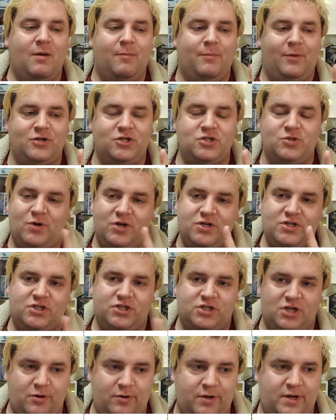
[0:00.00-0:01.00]
But I just wanted to
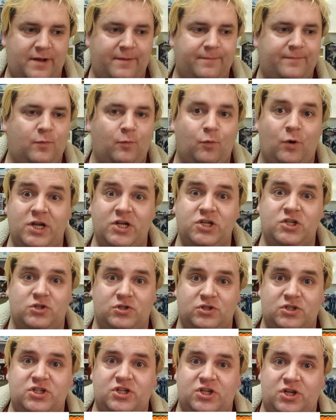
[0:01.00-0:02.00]
show you what it
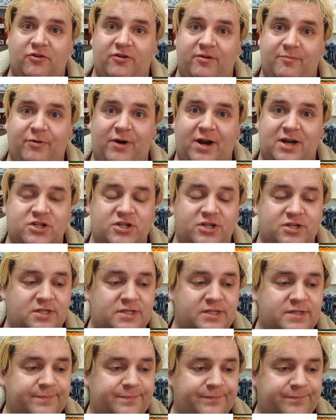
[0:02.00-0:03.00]
does to your
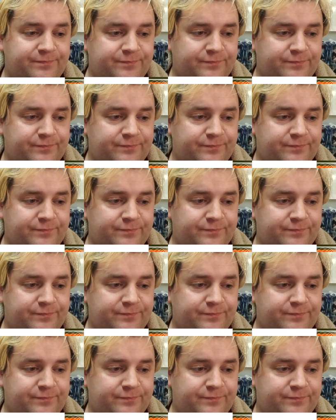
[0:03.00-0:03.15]
impressions.